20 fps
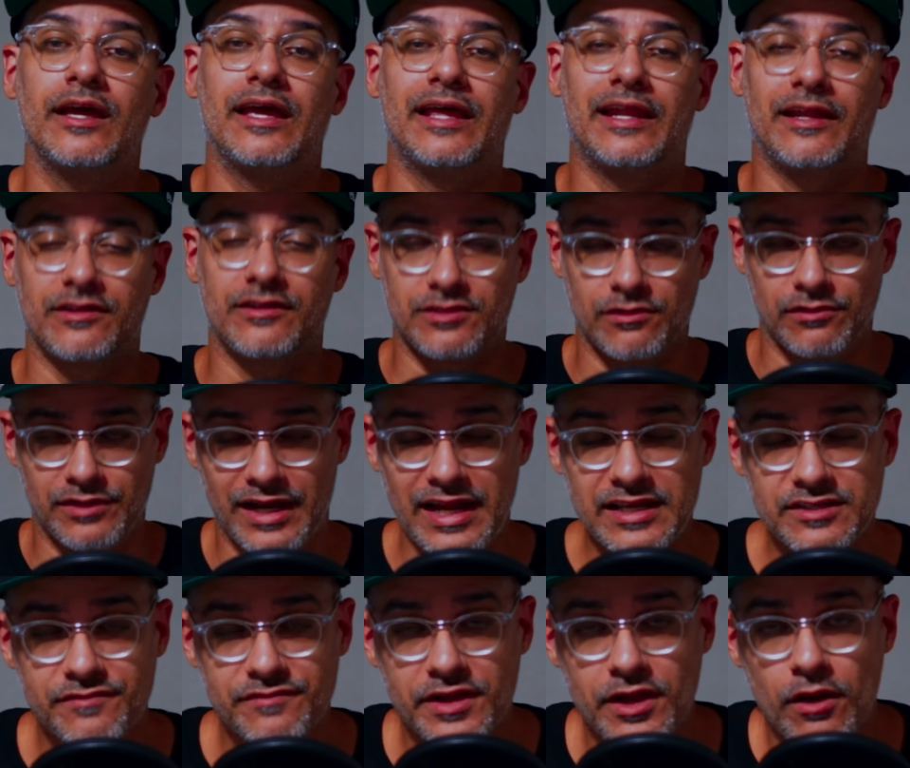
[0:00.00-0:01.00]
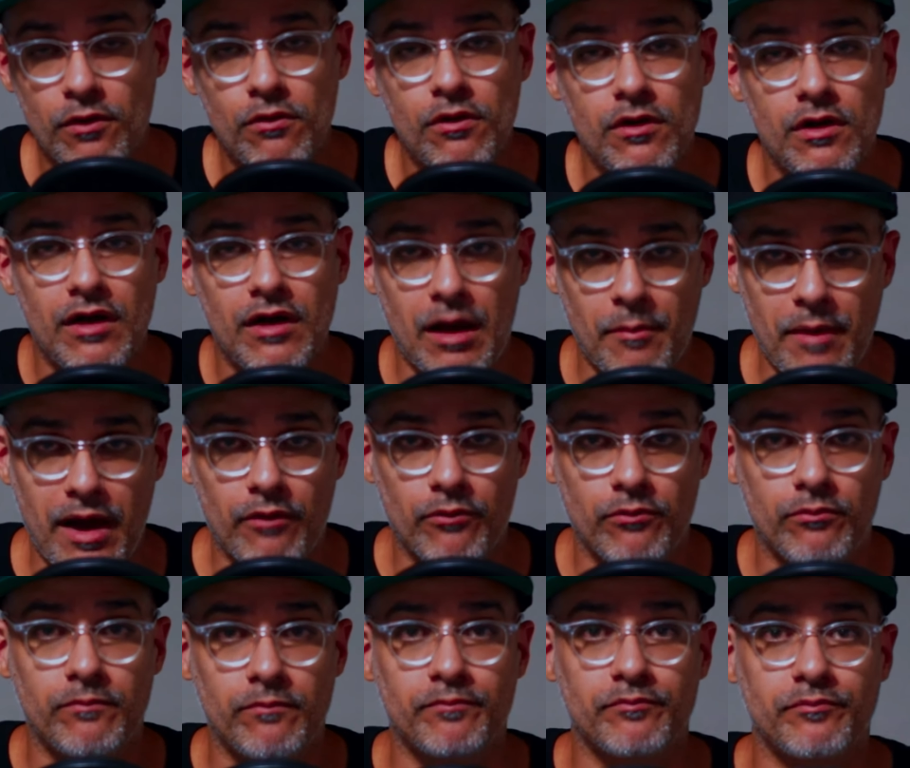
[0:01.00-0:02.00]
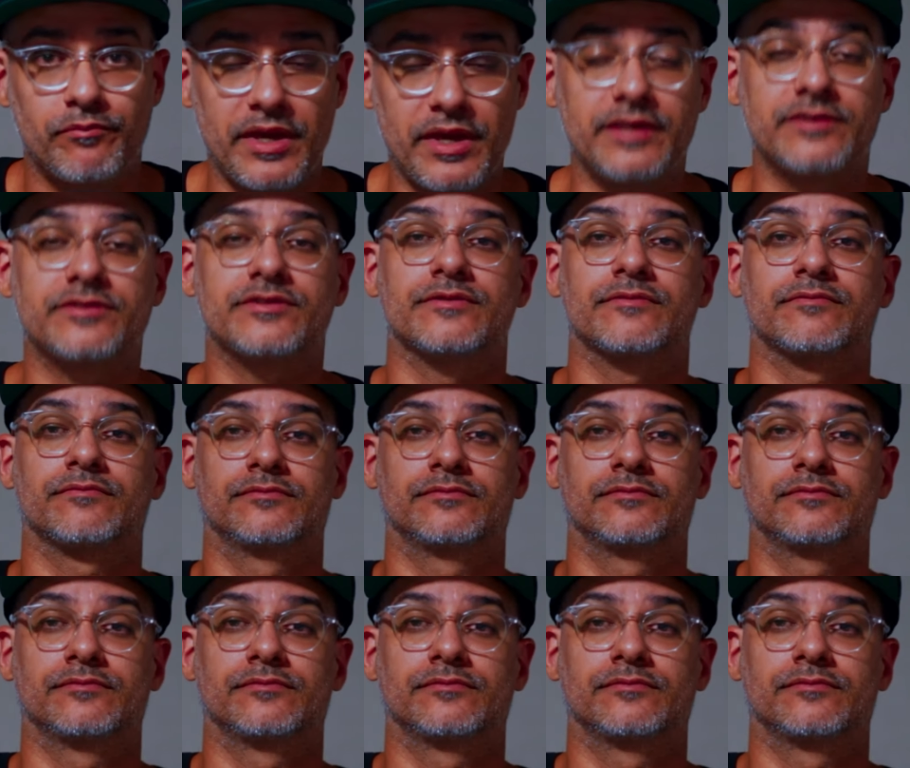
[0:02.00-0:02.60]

And then so in the next video, I'm out. Peace.